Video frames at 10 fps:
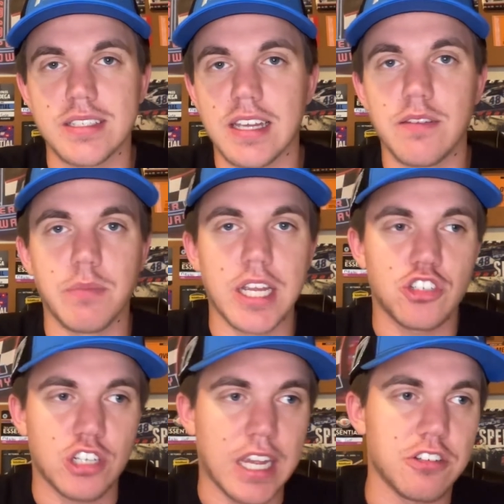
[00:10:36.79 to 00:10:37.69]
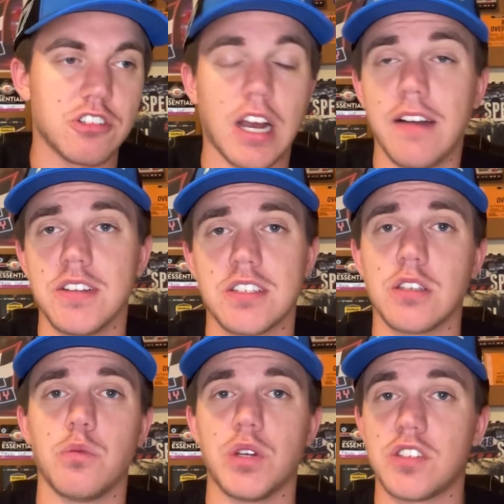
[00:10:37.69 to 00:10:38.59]
They've made changes.
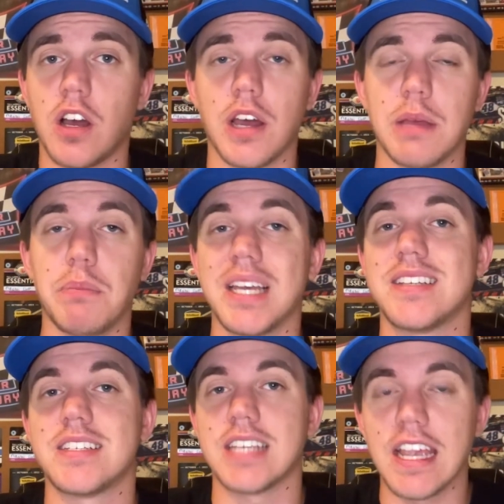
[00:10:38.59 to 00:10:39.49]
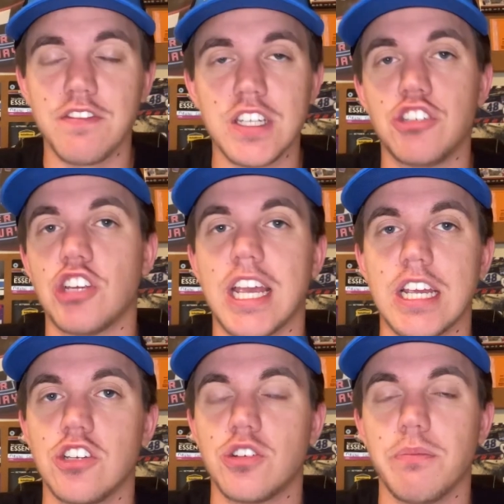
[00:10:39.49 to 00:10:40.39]
Obviously, we saw a big safety
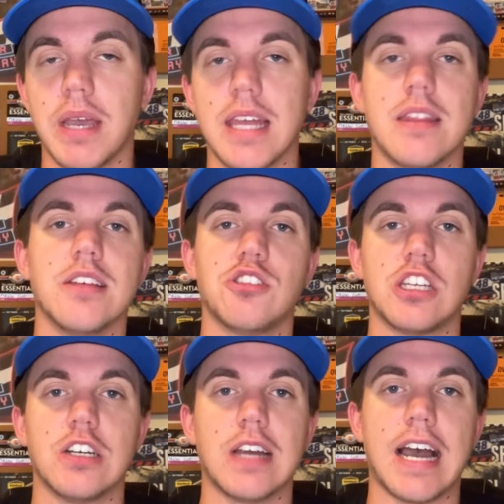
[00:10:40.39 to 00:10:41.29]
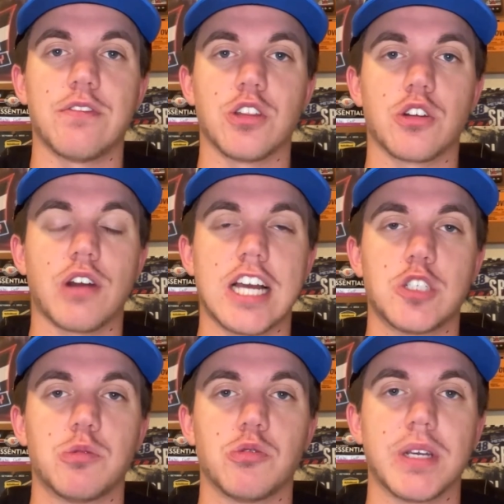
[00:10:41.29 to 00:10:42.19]
change made this year after the
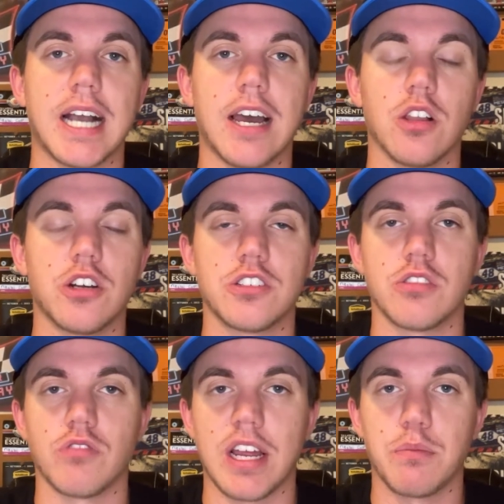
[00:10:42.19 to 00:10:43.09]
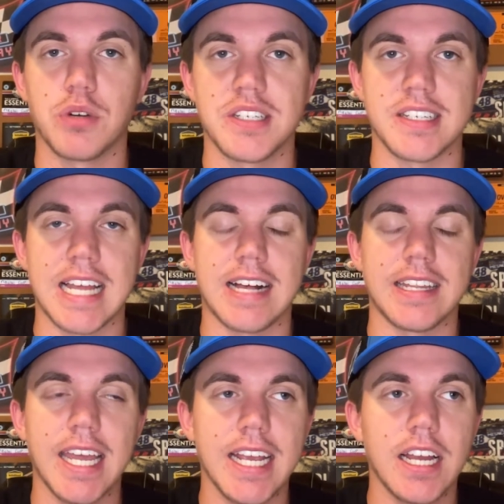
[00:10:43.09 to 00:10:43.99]
crash between Kyle Larson and Ryan Preece at
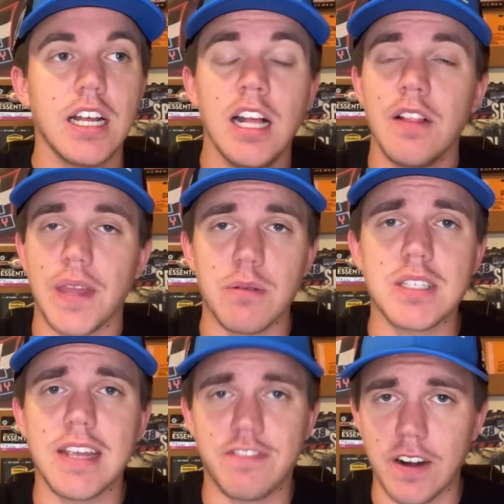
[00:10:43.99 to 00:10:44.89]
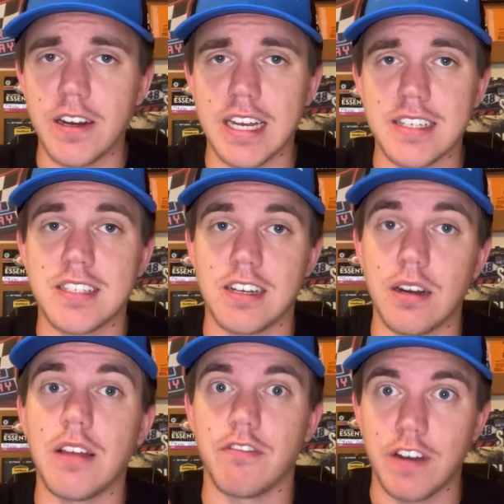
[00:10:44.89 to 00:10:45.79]
Talladega. That was a very
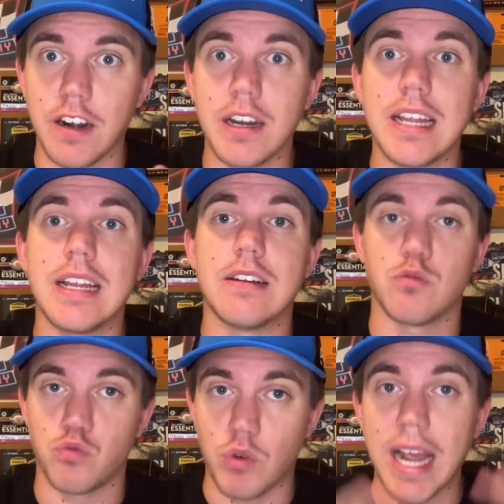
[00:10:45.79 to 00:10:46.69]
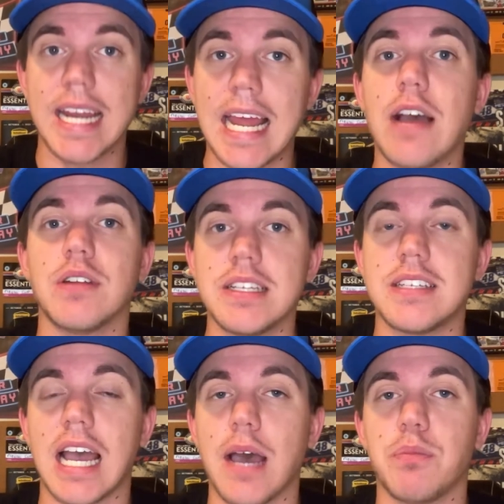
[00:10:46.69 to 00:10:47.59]
necessary, very right now needs
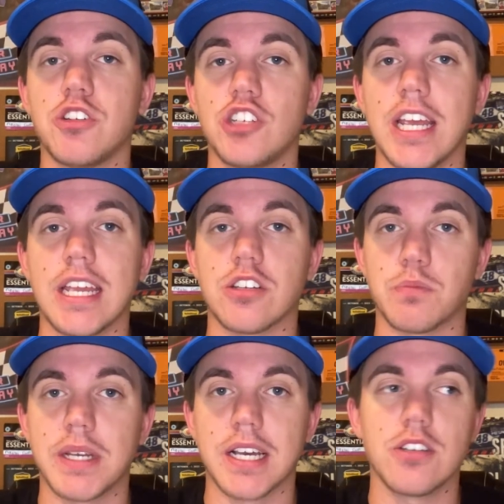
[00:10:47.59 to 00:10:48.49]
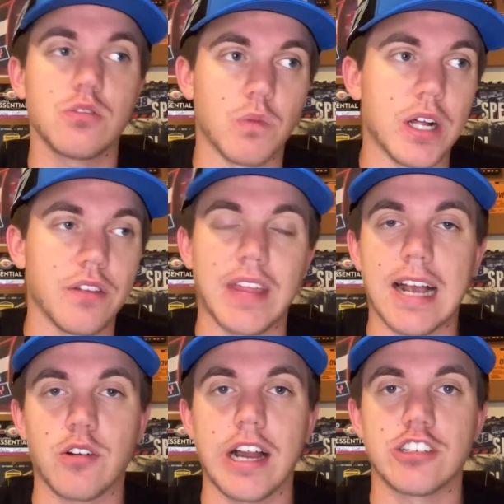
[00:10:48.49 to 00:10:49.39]
to happen change because, well, if
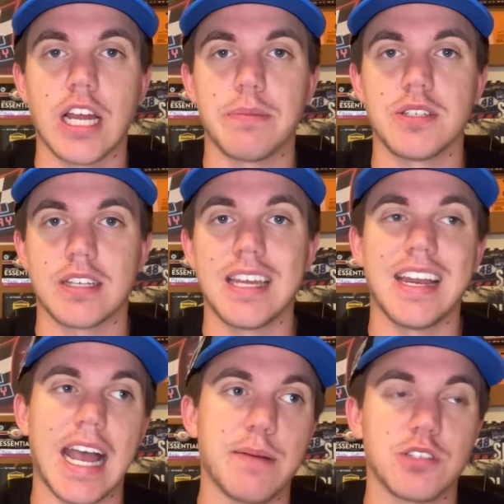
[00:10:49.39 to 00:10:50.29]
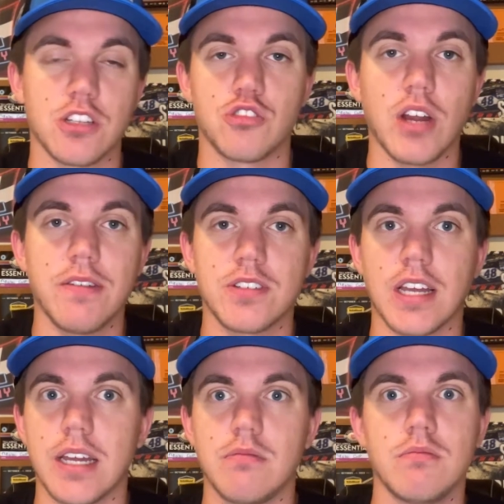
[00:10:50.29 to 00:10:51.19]
that crash happens again, it happens on the driver's
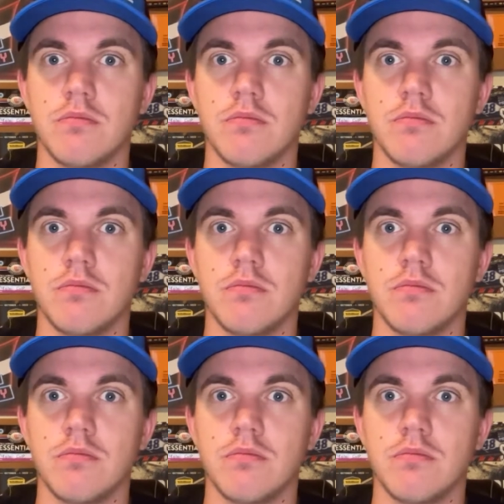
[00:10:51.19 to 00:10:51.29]
side.